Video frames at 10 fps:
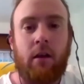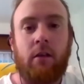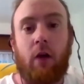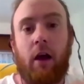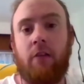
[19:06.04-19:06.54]
Hmm.
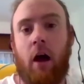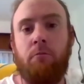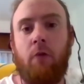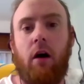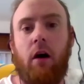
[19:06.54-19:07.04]
So it's, I'm
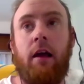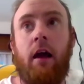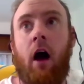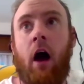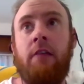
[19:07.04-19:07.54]
not,
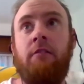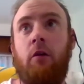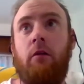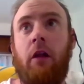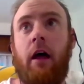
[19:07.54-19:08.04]
I
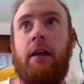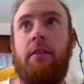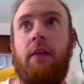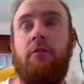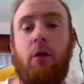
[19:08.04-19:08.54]
don't like
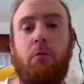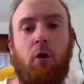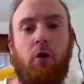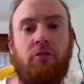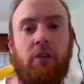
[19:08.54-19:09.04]
that
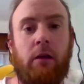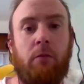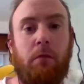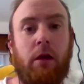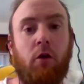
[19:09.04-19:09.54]
terminology
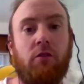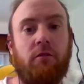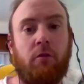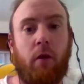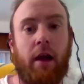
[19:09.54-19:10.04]
because of
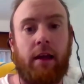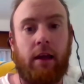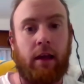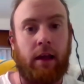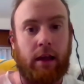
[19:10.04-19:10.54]
the way
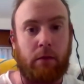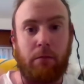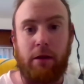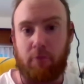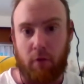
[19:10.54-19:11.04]
it can be
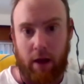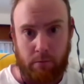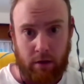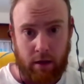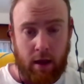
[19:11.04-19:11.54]
framed.
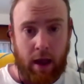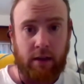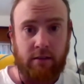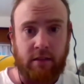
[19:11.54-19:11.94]
And it's